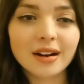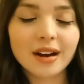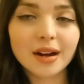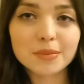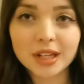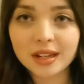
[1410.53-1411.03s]

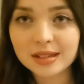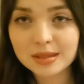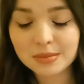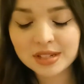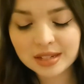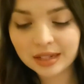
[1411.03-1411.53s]
going to get
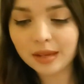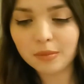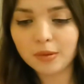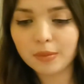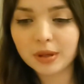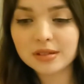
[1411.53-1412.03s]
some
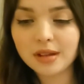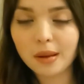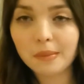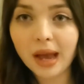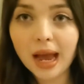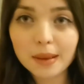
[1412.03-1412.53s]
sleep because
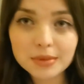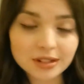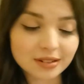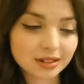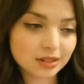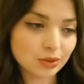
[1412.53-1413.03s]
I'm
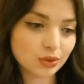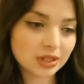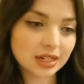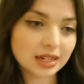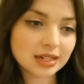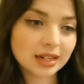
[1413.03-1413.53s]
absolutely
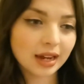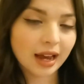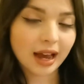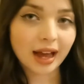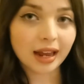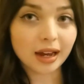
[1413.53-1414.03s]
exhausted,
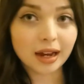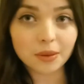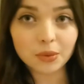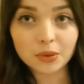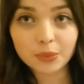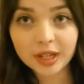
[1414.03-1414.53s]
and I
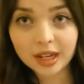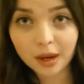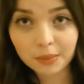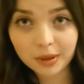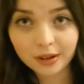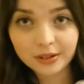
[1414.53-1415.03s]
will be
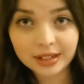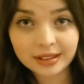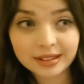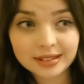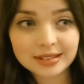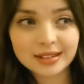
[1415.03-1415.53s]
uploading
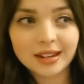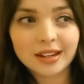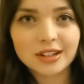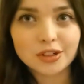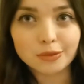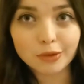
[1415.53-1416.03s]
this
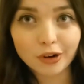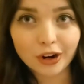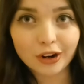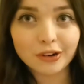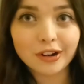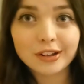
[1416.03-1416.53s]

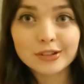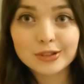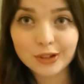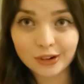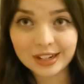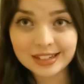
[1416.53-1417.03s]
tomorrow.
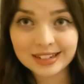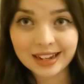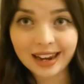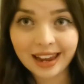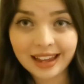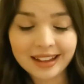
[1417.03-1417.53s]
Sorry, it's a
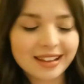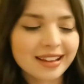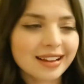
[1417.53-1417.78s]
day late.